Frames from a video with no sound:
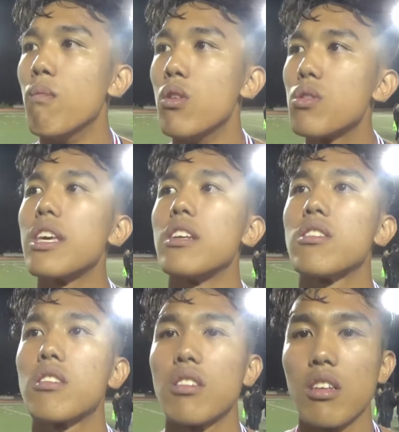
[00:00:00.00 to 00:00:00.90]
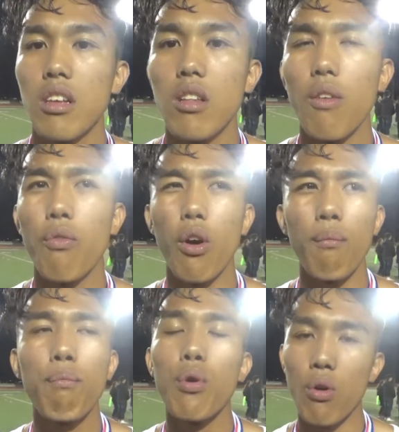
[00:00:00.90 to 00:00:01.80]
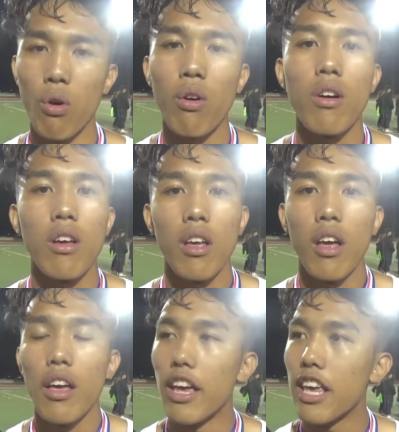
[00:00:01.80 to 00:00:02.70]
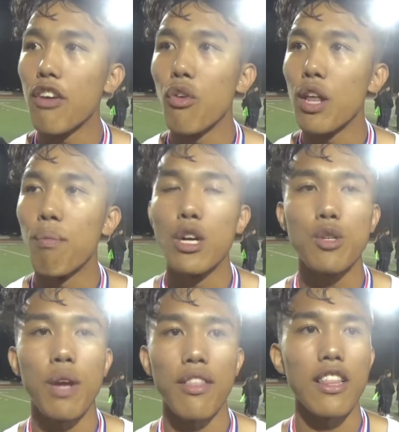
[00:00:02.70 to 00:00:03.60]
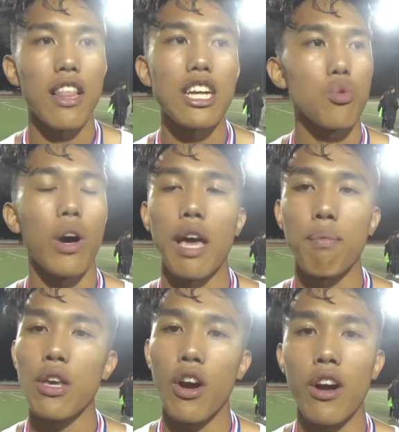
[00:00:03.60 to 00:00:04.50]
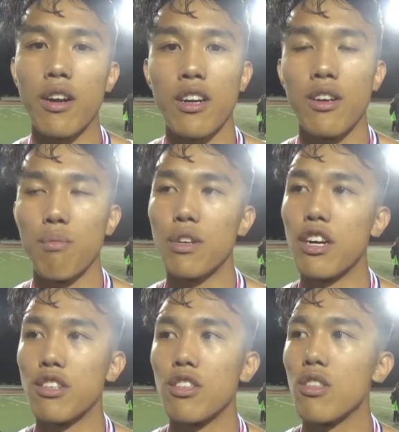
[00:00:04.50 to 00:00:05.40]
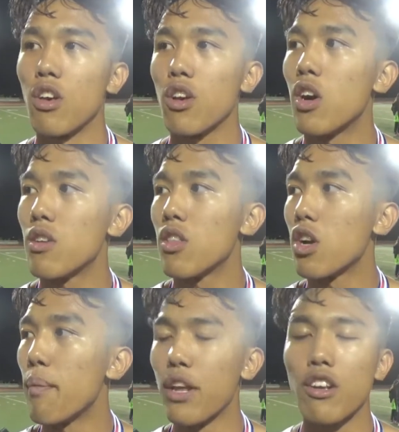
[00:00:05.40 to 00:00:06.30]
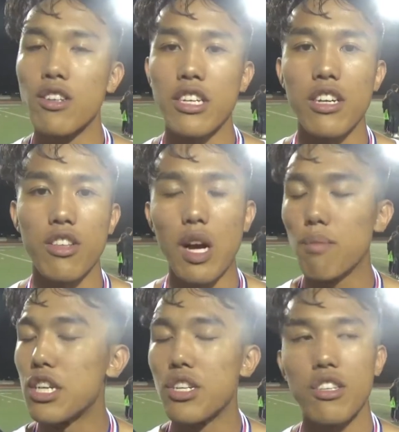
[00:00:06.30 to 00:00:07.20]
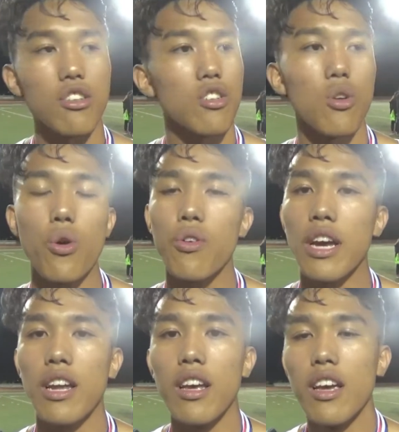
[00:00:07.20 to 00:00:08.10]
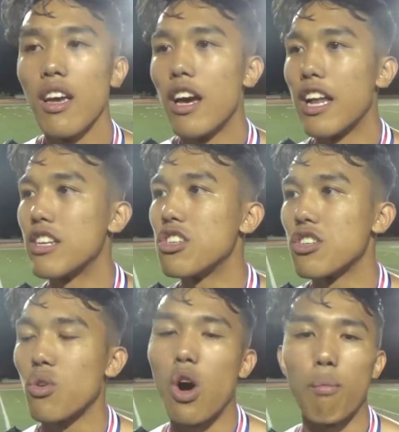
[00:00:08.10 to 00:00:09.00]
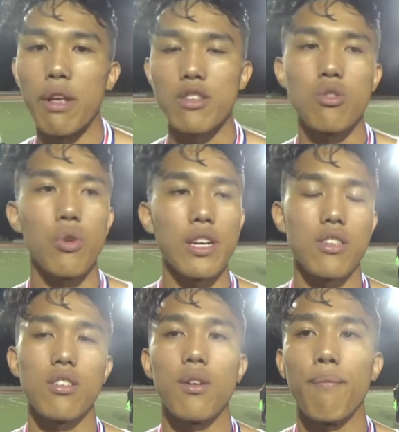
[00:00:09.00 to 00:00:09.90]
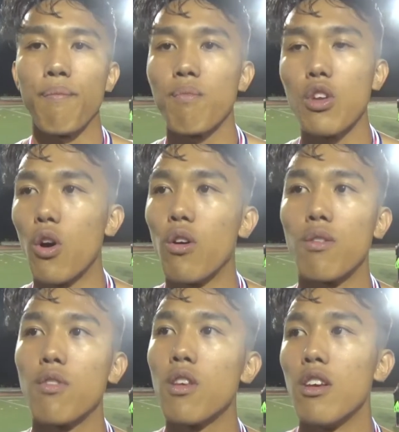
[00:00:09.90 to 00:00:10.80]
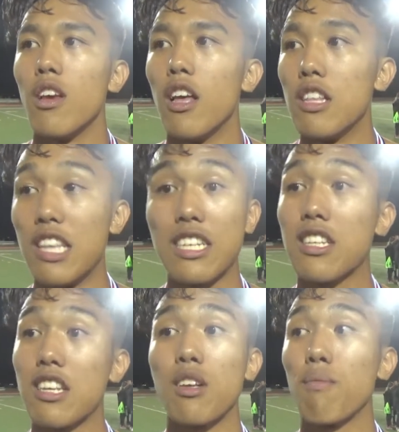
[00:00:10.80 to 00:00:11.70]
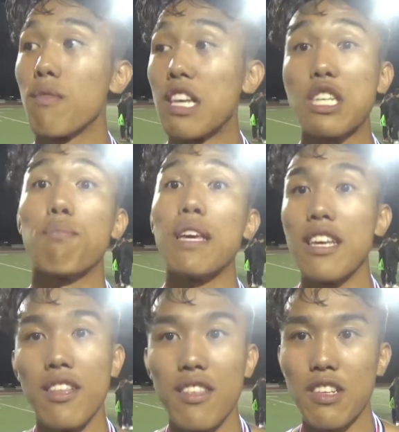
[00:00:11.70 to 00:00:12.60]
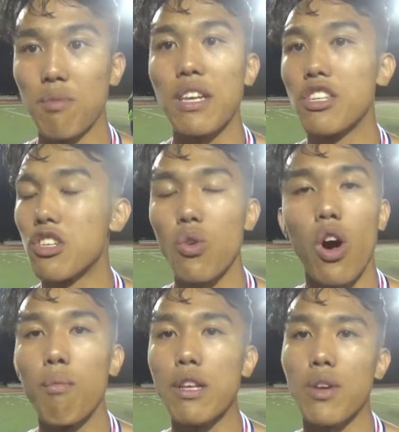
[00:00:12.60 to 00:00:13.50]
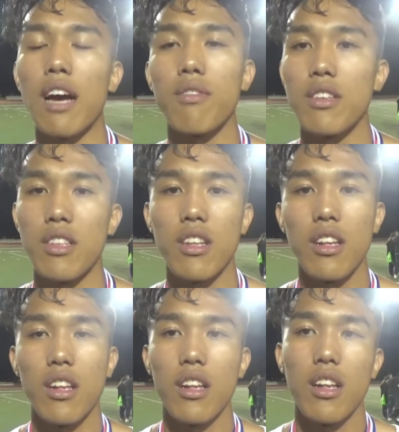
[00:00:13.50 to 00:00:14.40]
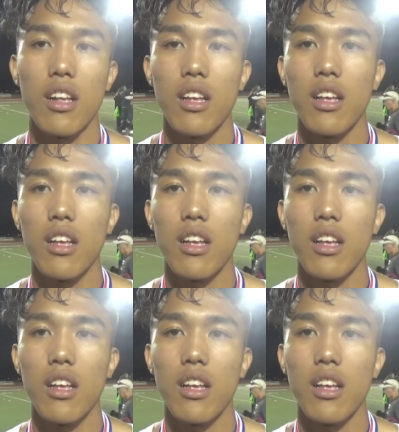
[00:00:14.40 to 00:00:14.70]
Lucas from Punahou. Yeah, he really pushed me. I think that's why I PR, because the competitors here at the competition, they're so great, and it's just so humbling to race. This speed is just so humbling to have it.